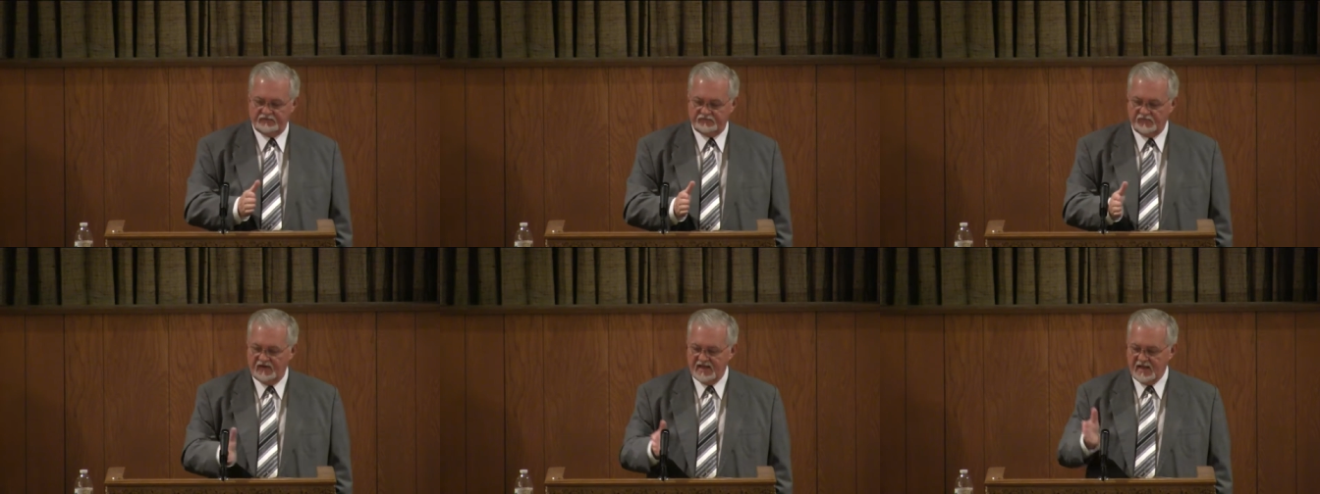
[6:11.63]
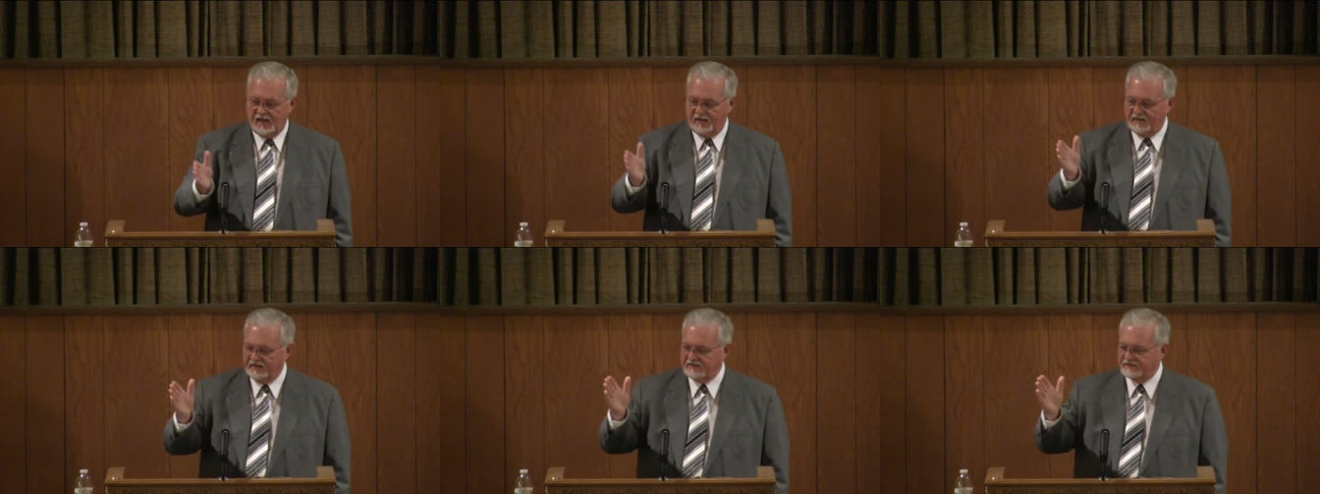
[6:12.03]
fully
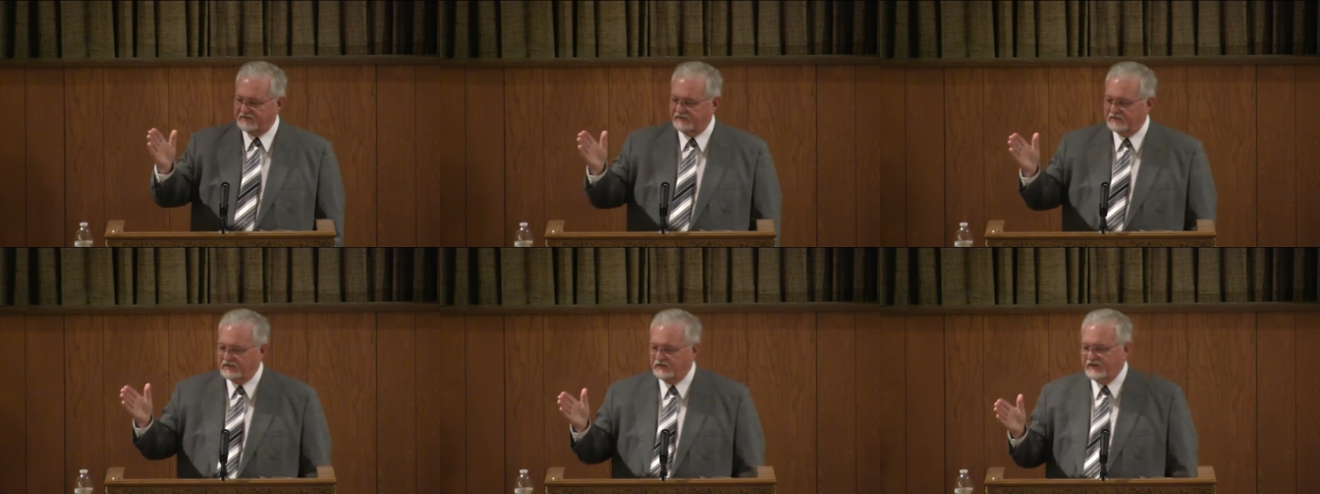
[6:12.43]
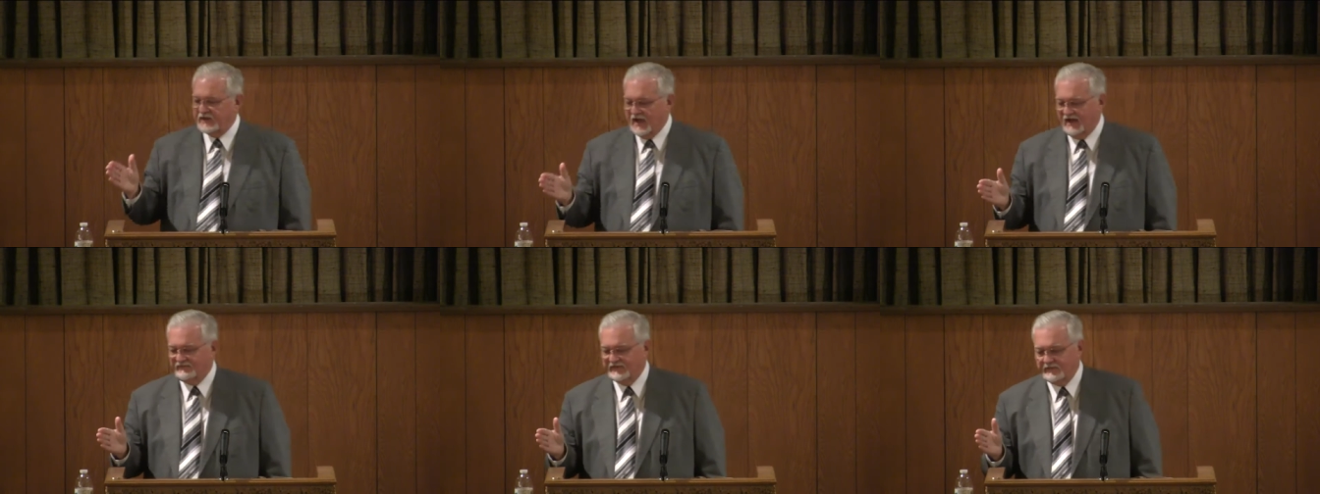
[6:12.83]
honest in the doing
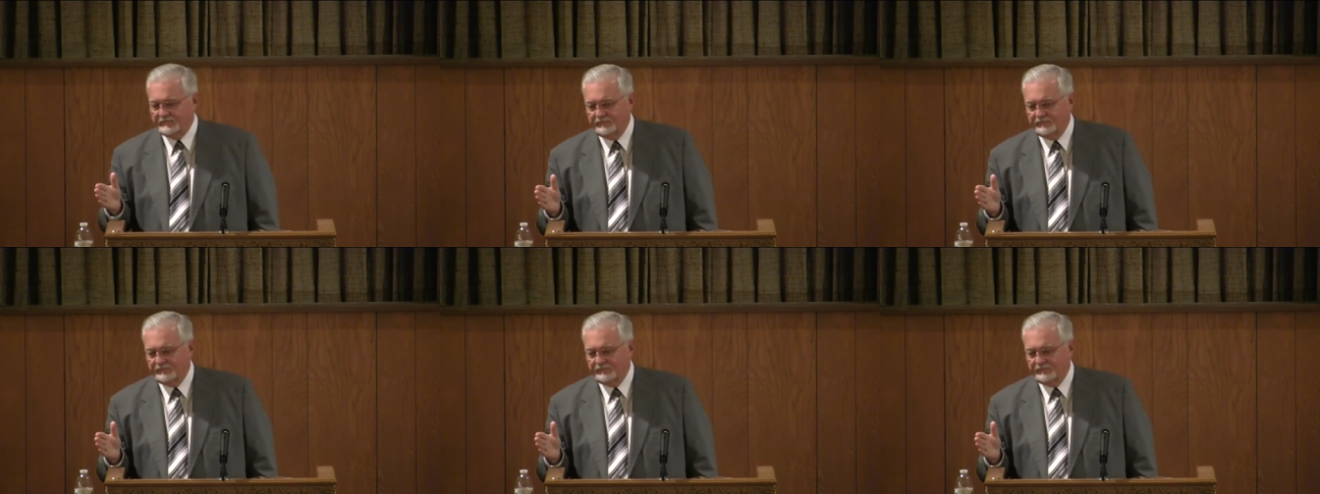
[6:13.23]
of it,